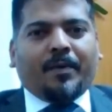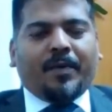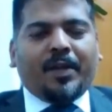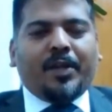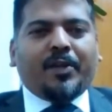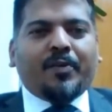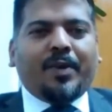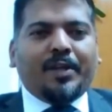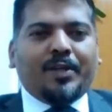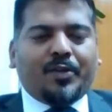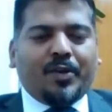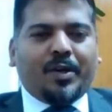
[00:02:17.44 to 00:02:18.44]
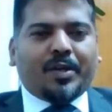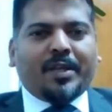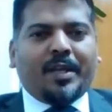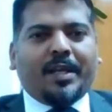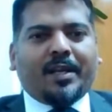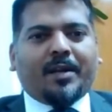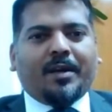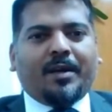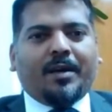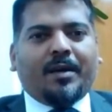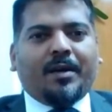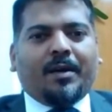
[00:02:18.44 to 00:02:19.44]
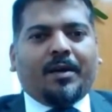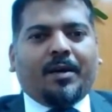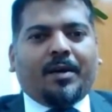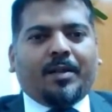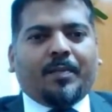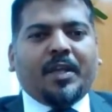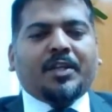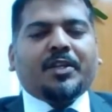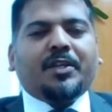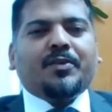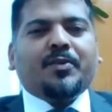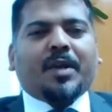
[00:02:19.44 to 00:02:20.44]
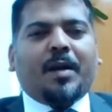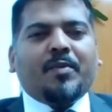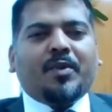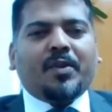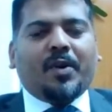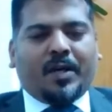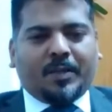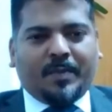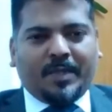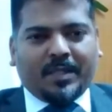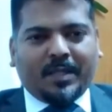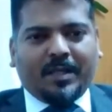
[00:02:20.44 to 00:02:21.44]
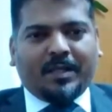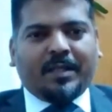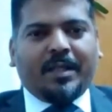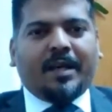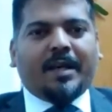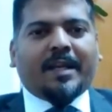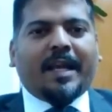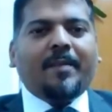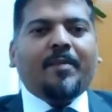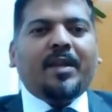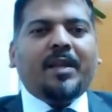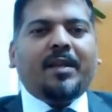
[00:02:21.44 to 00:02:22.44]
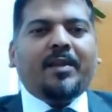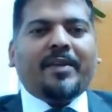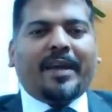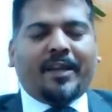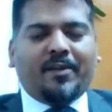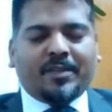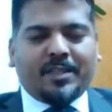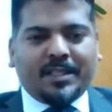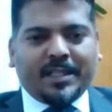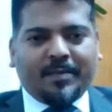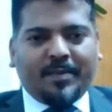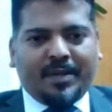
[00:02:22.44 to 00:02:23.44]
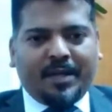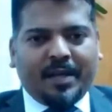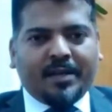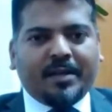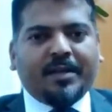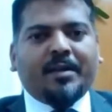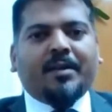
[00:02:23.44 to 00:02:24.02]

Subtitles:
We need to ensure that the patients who come to the hospital, their timely diagnoses have been done